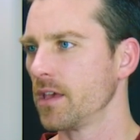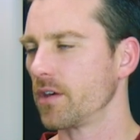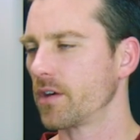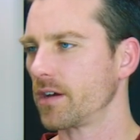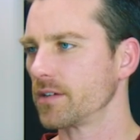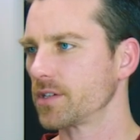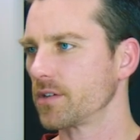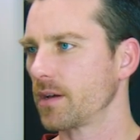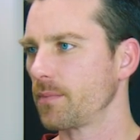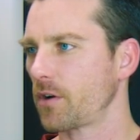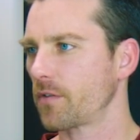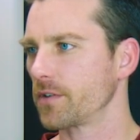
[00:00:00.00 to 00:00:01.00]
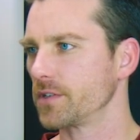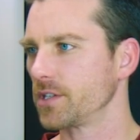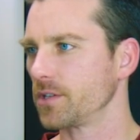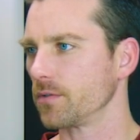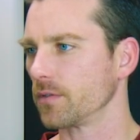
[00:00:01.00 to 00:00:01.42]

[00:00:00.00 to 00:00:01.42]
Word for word: You can also come over to